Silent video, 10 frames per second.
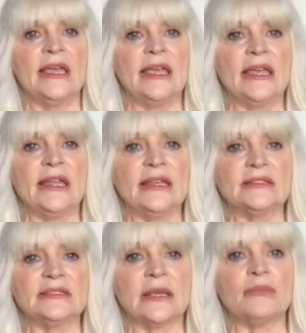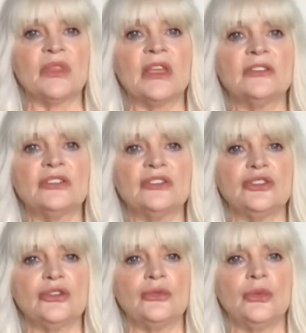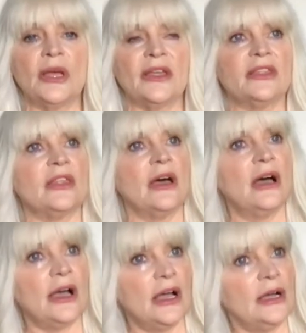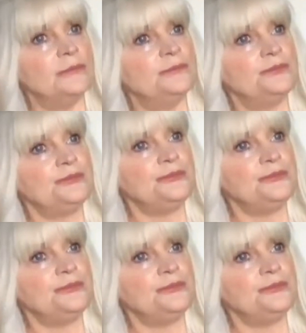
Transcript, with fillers: it is something to do with um